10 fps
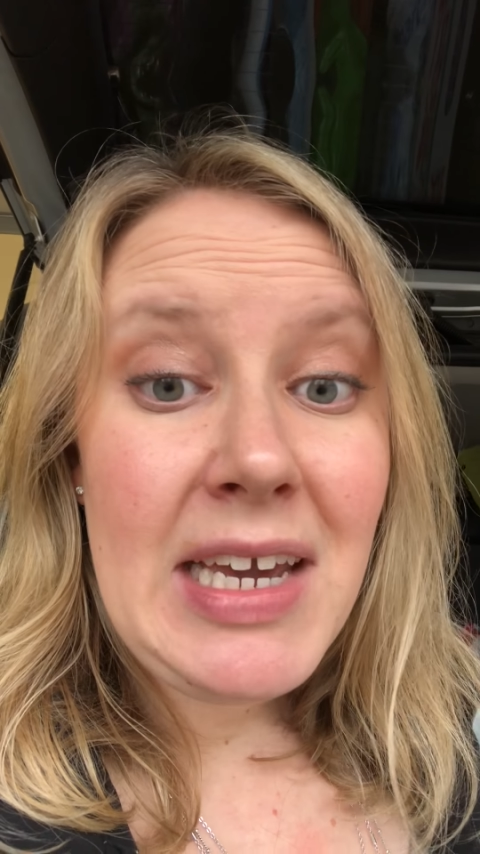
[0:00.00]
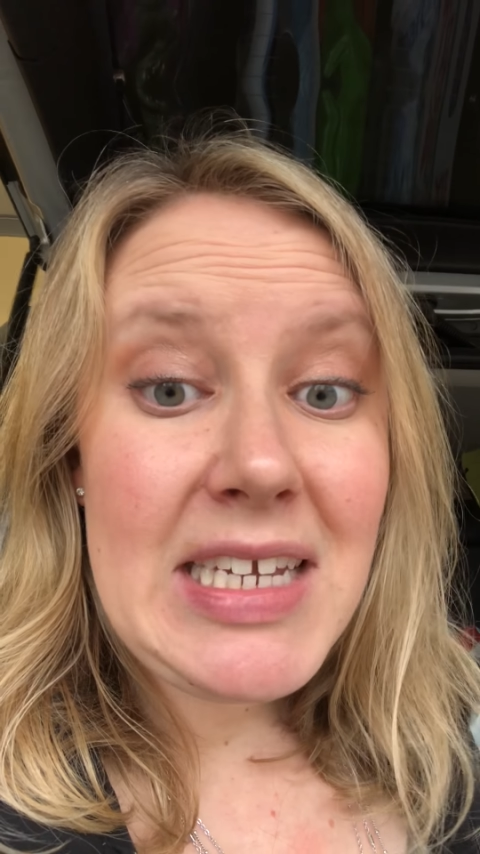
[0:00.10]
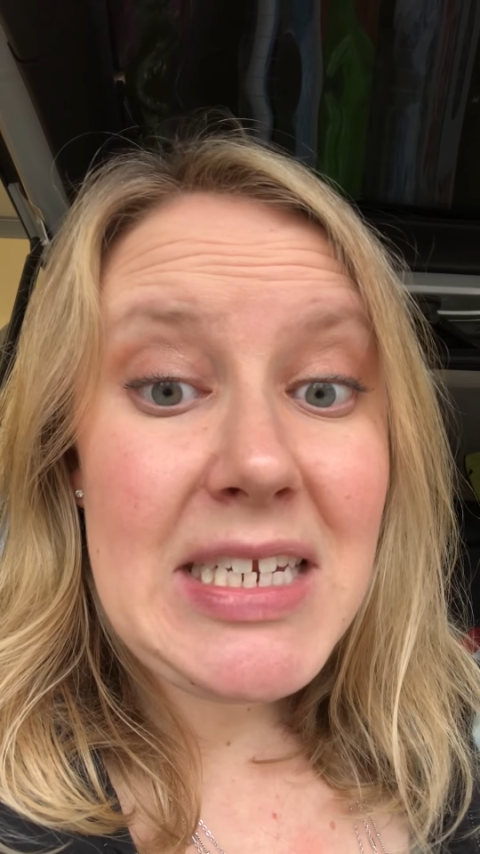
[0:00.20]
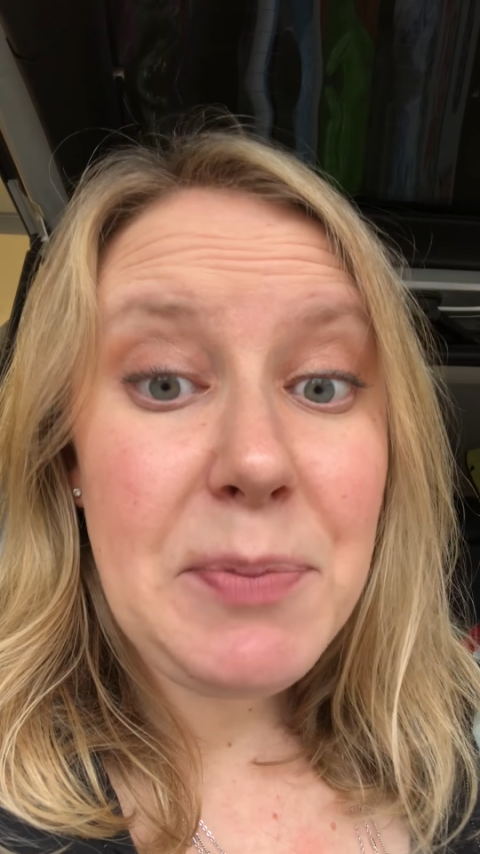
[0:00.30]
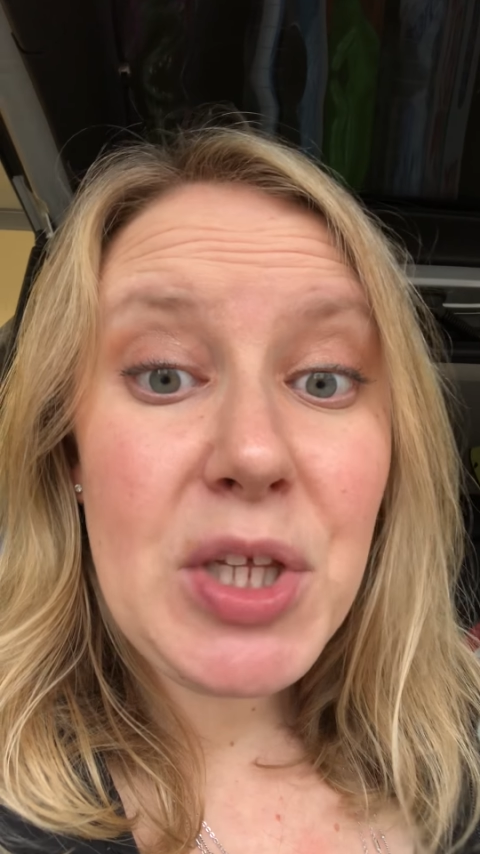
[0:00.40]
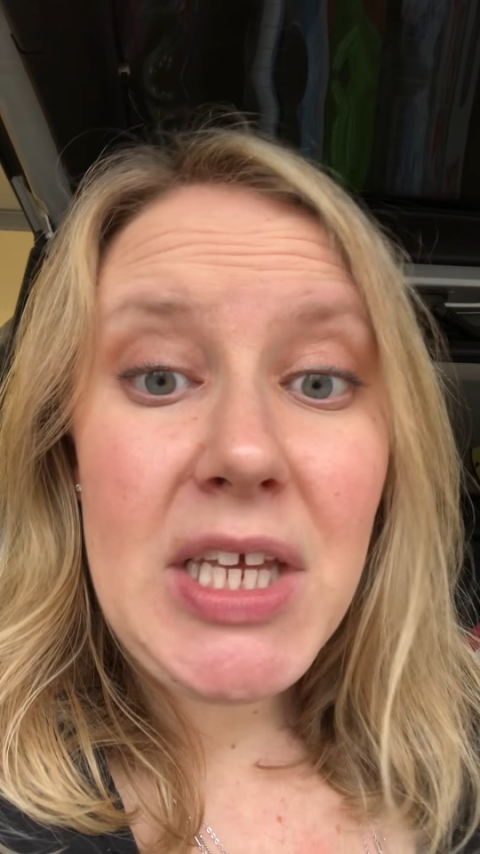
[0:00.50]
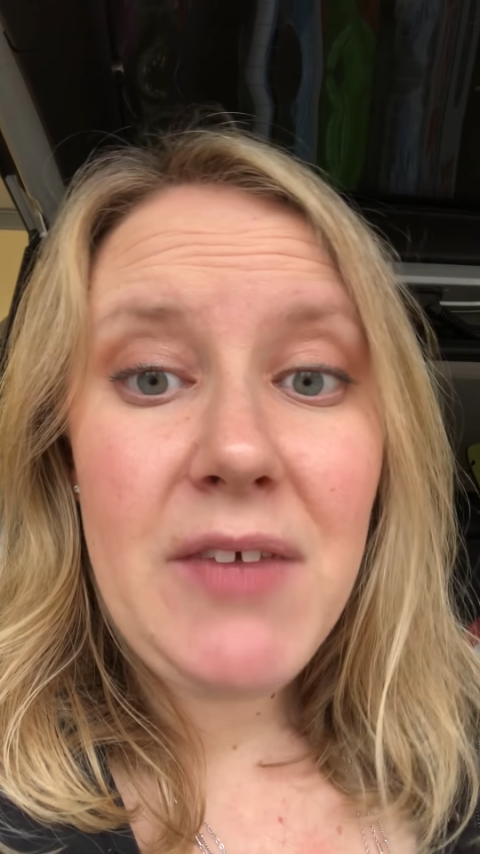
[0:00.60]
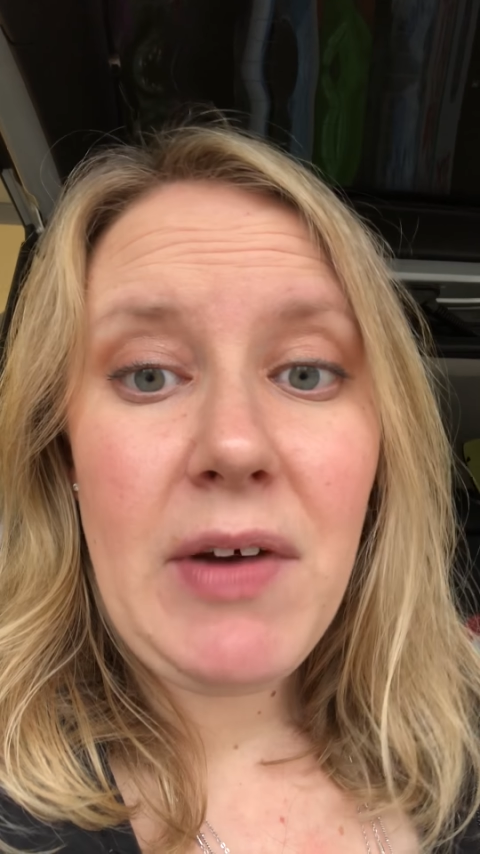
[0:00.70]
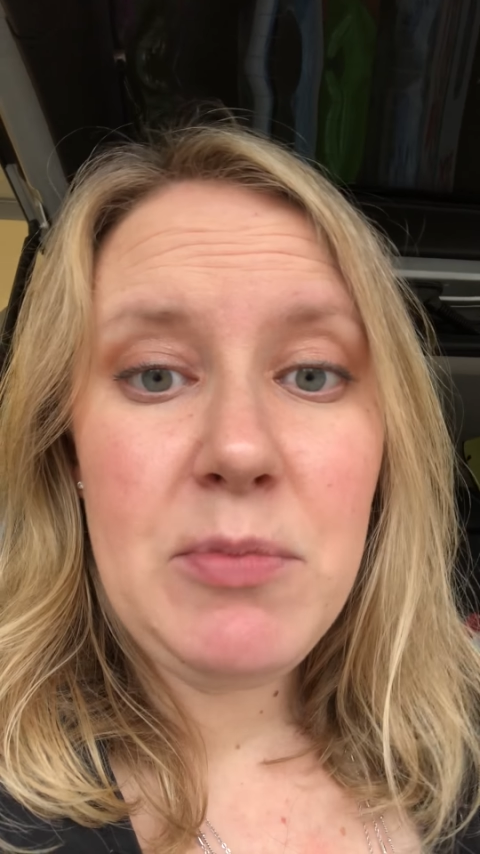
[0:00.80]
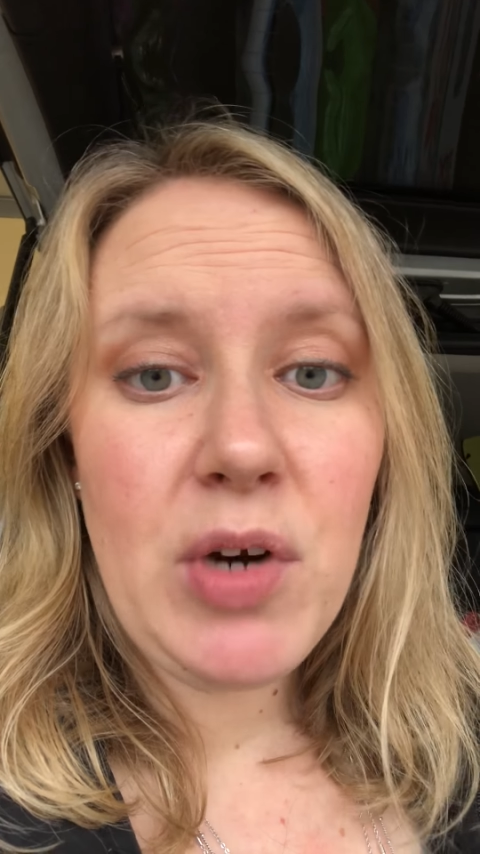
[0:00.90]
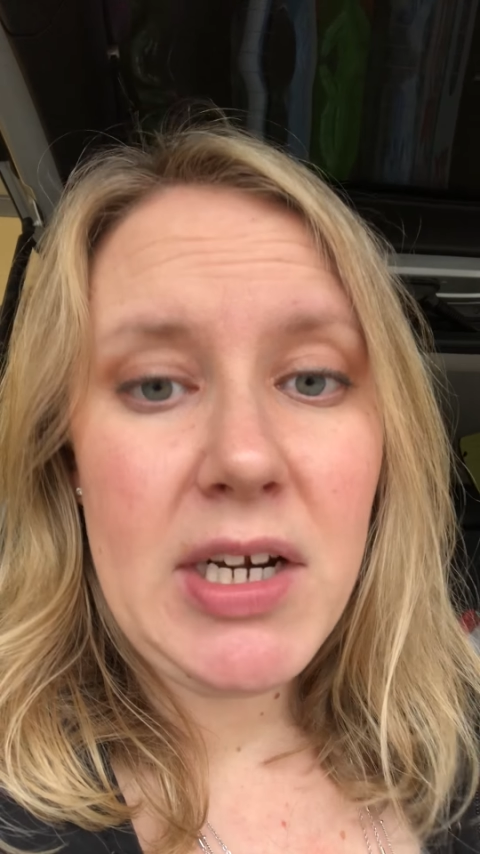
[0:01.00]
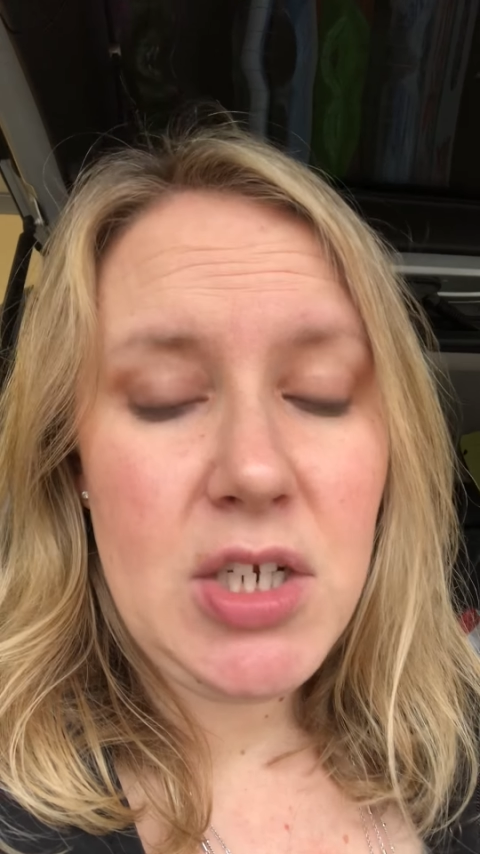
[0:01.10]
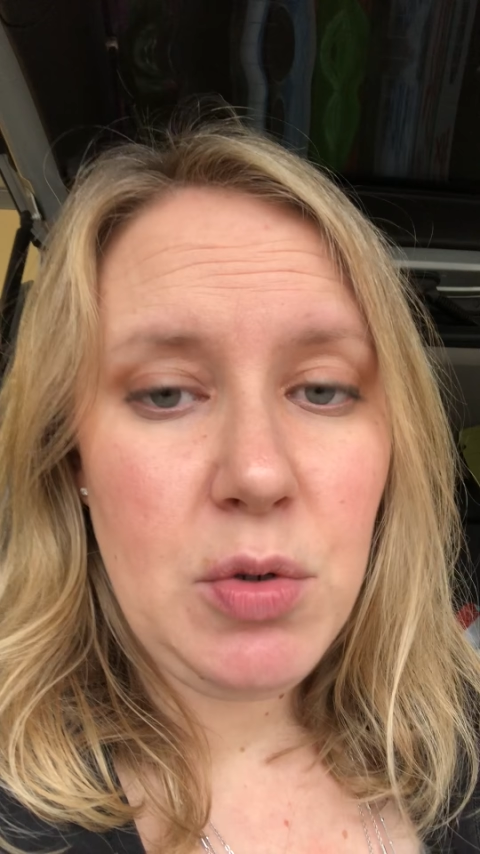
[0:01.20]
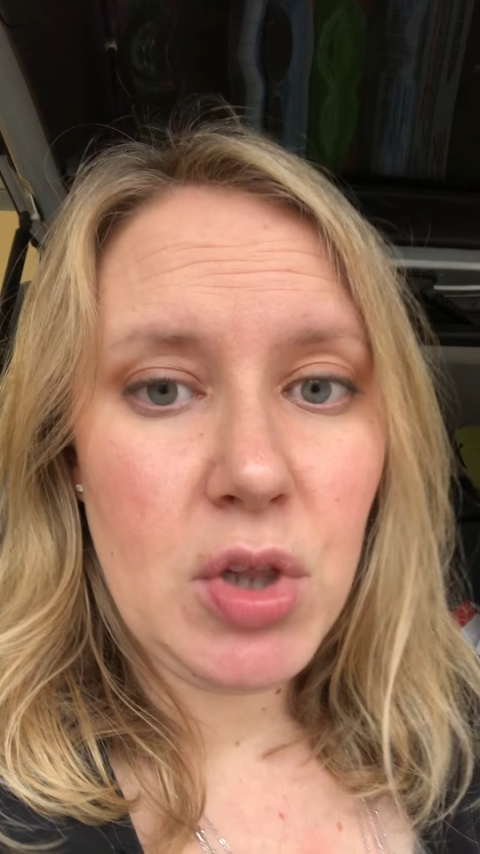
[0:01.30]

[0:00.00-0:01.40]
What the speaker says: And typically if I'm trying to do